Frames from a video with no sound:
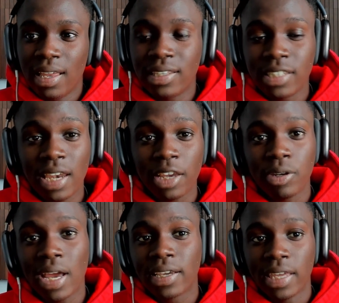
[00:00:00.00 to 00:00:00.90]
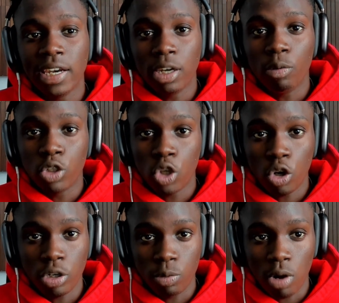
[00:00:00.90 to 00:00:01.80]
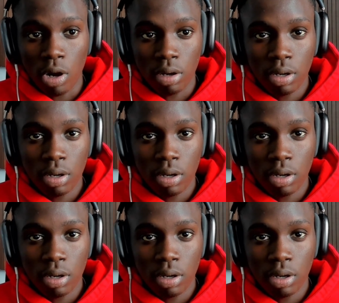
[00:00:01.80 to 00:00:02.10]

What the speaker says: like you're not getting the return you want,